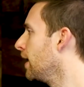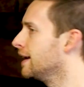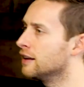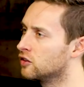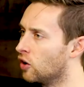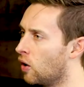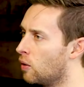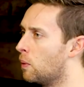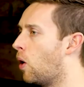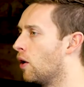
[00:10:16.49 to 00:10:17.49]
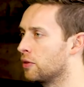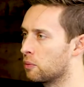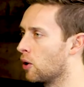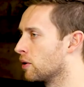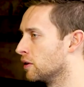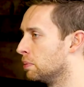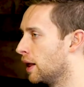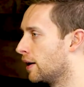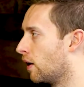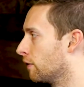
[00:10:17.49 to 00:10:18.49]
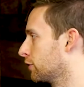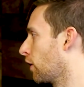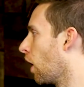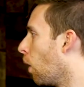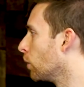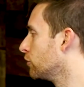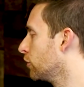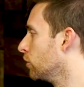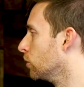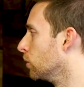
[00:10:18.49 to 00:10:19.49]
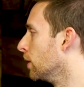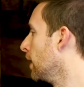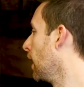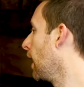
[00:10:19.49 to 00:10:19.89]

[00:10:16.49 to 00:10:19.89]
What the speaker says: in a dome on the road in the playoffs are 0 and 2